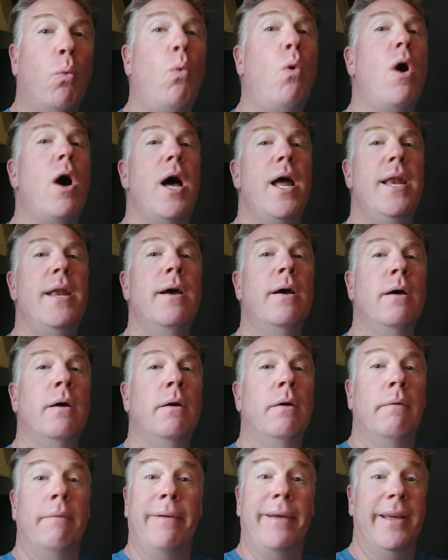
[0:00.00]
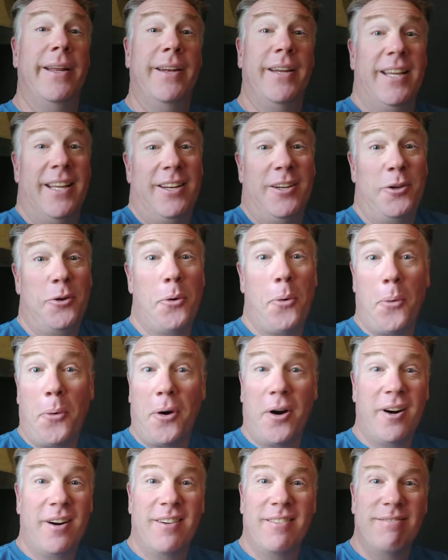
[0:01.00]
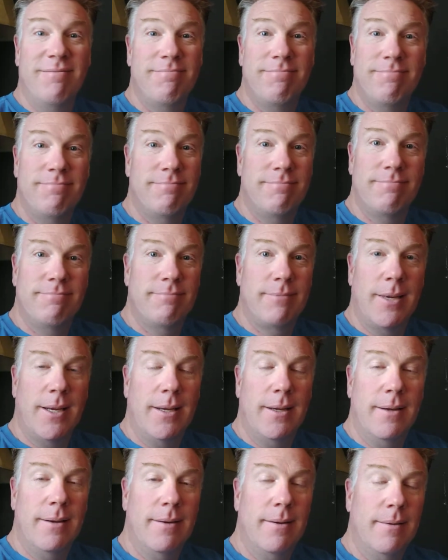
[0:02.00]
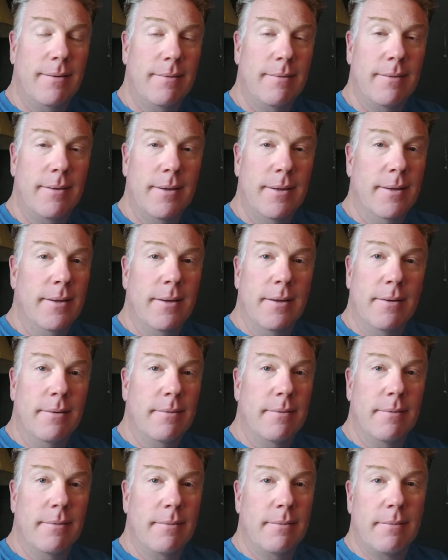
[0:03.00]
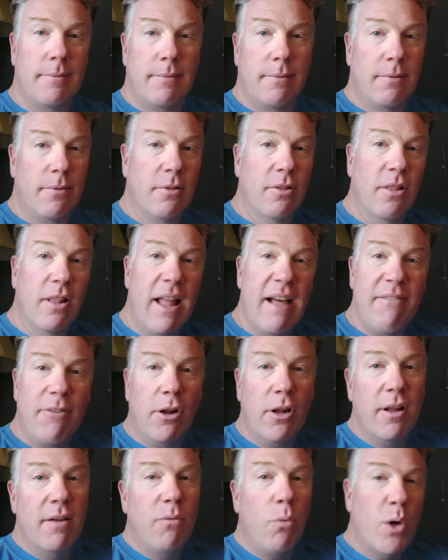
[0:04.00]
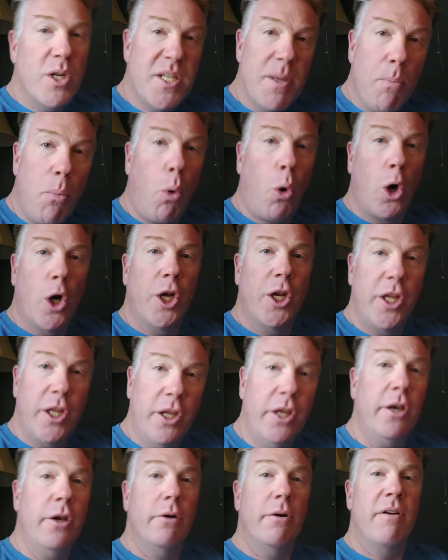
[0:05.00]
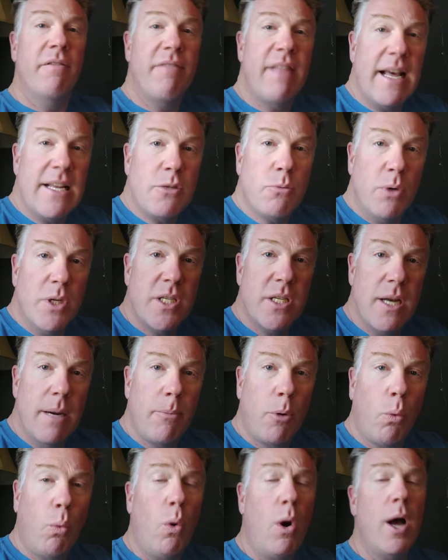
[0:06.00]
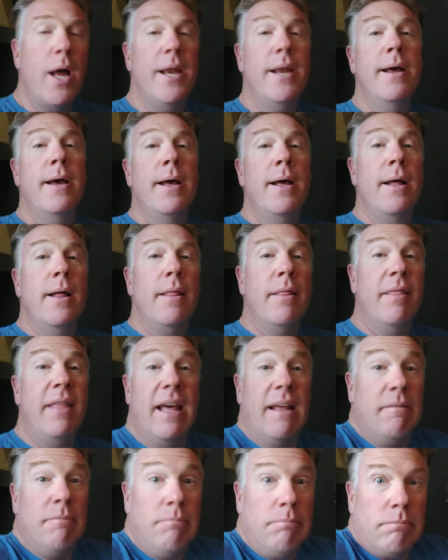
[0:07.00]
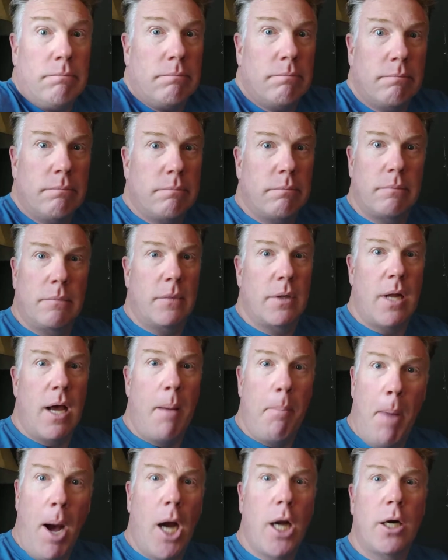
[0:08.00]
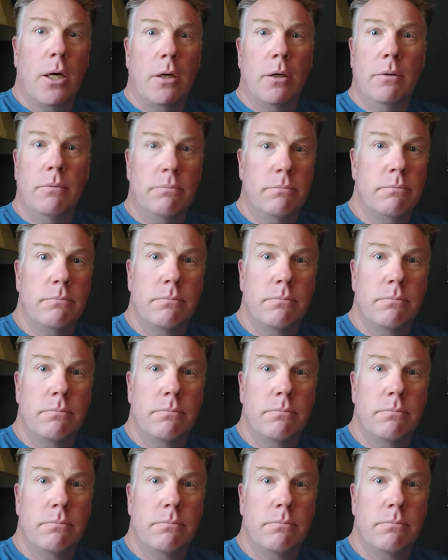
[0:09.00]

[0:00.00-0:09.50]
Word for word: one in, in your uh, level of what's important to you, if that's what's number one, then a bunker